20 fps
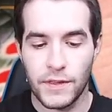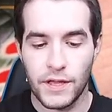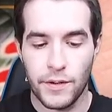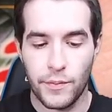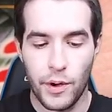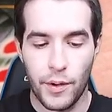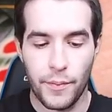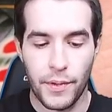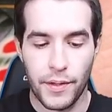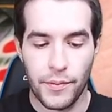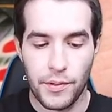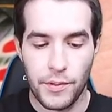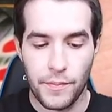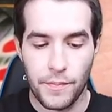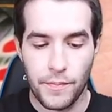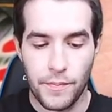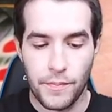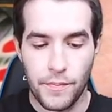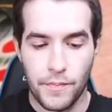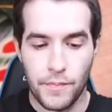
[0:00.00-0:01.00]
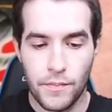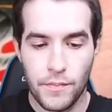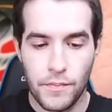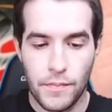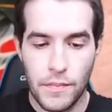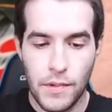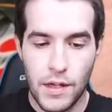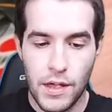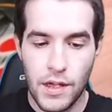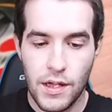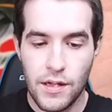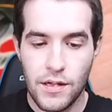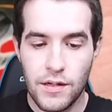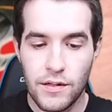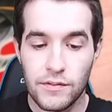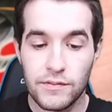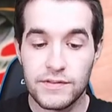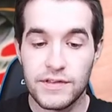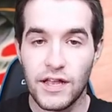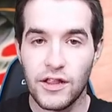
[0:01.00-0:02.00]
Come on, baby.
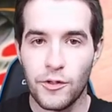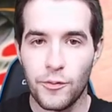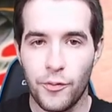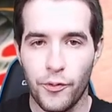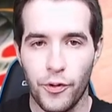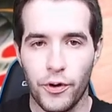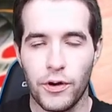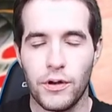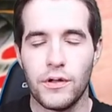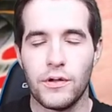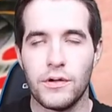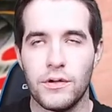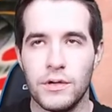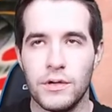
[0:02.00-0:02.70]
Teleport.